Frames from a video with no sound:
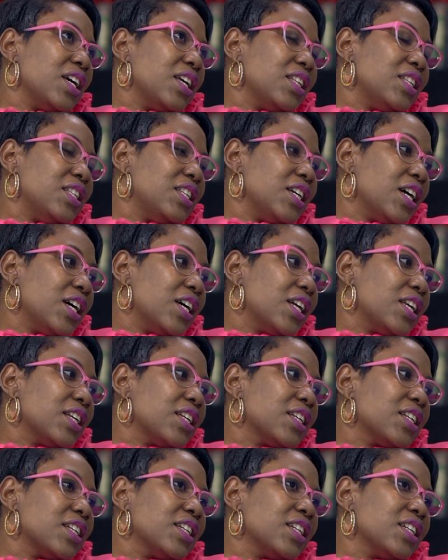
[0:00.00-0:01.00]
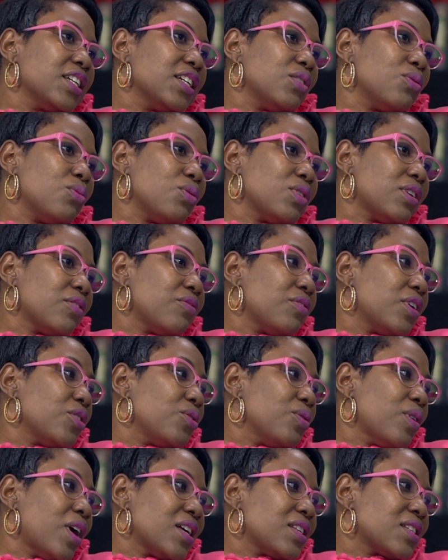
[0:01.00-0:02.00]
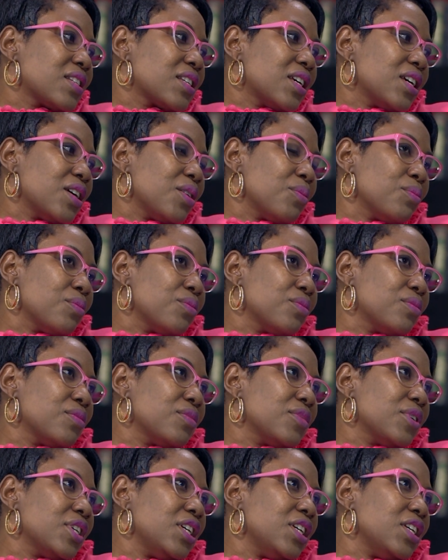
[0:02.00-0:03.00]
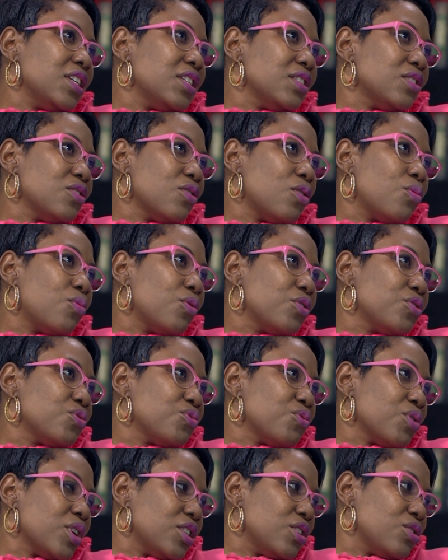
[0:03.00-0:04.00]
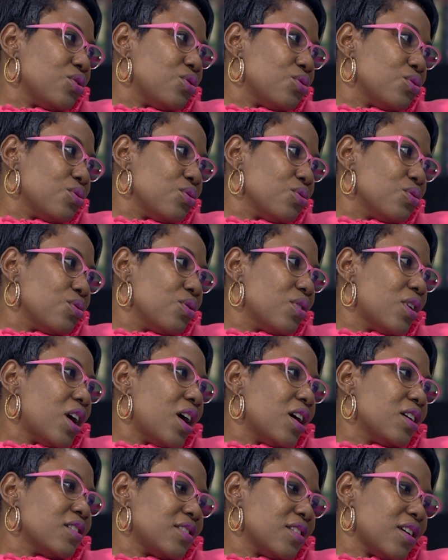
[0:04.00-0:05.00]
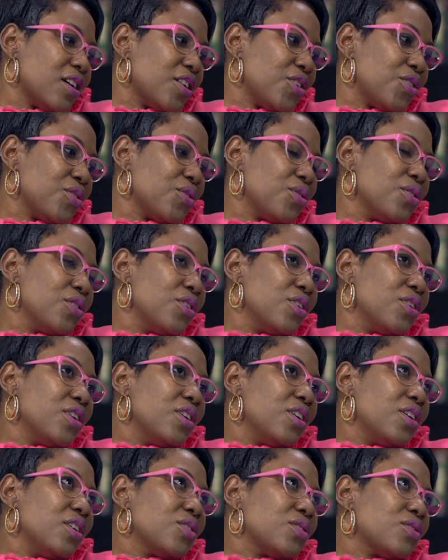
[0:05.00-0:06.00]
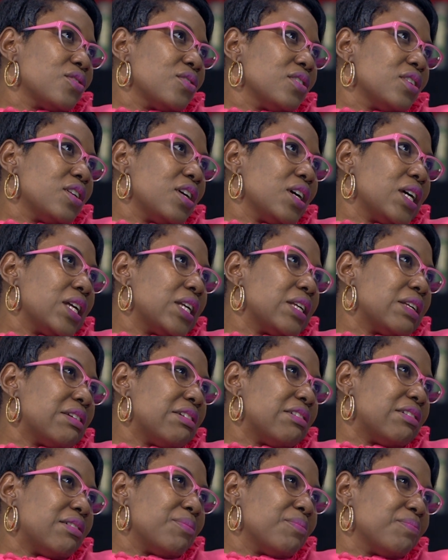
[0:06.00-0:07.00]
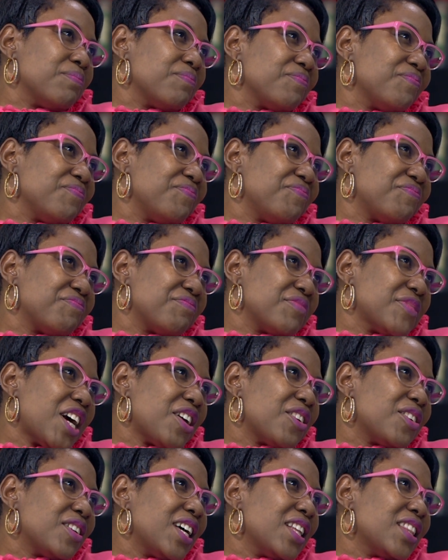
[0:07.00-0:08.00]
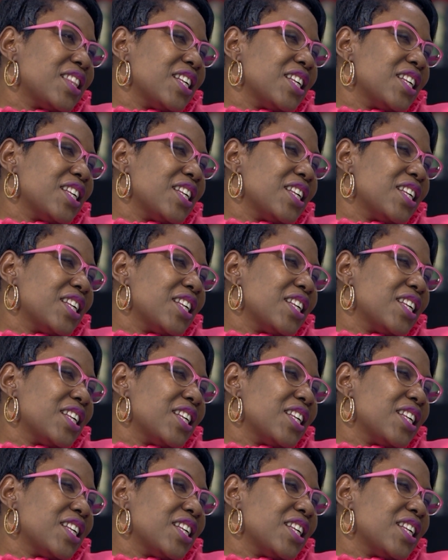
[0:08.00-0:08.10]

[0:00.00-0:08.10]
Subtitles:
then whatever you ask him, he's always ready to answer you. Then another